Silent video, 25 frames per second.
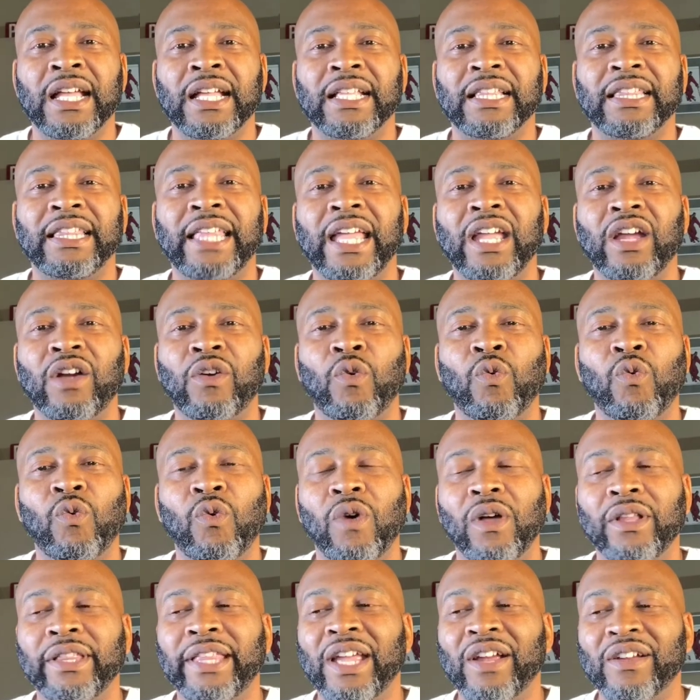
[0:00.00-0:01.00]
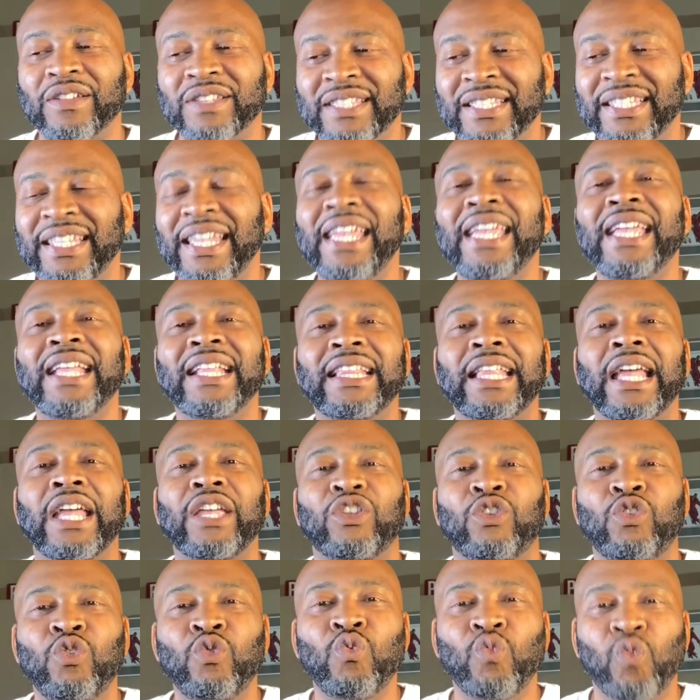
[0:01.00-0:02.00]
they are seeing that
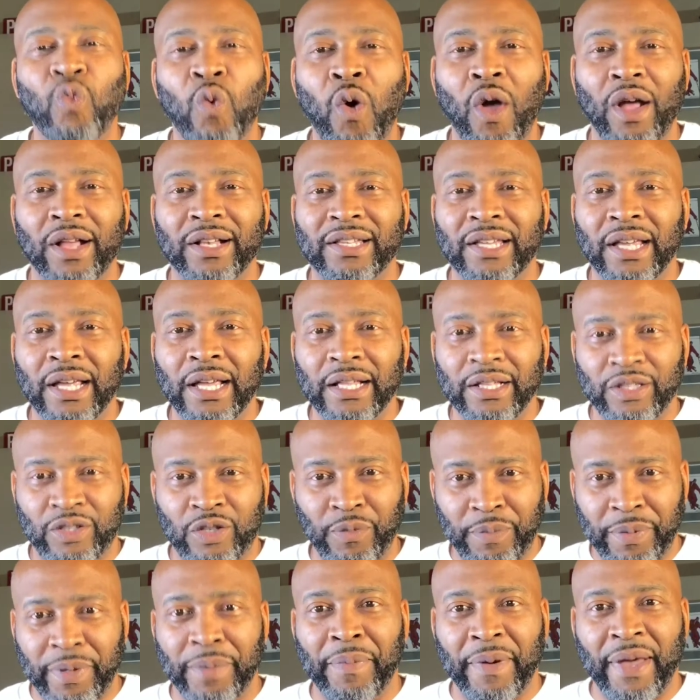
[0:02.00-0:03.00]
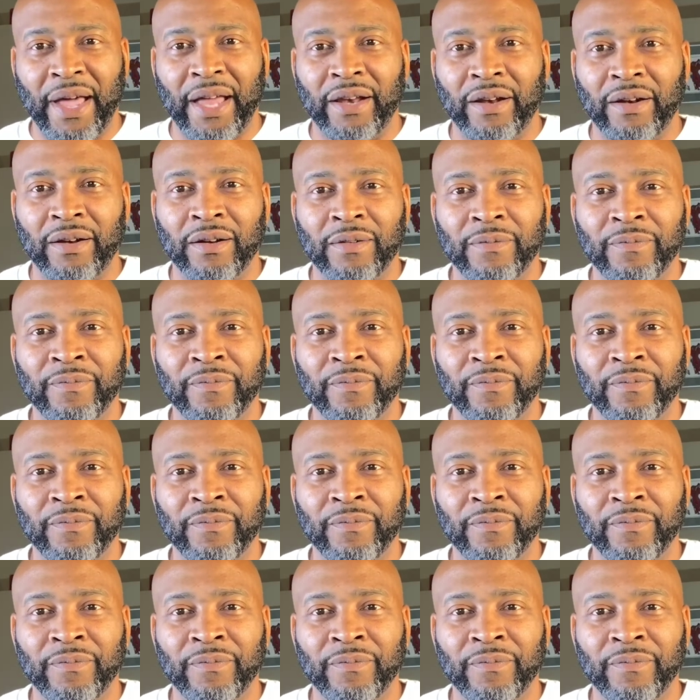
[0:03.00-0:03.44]
you want to be better,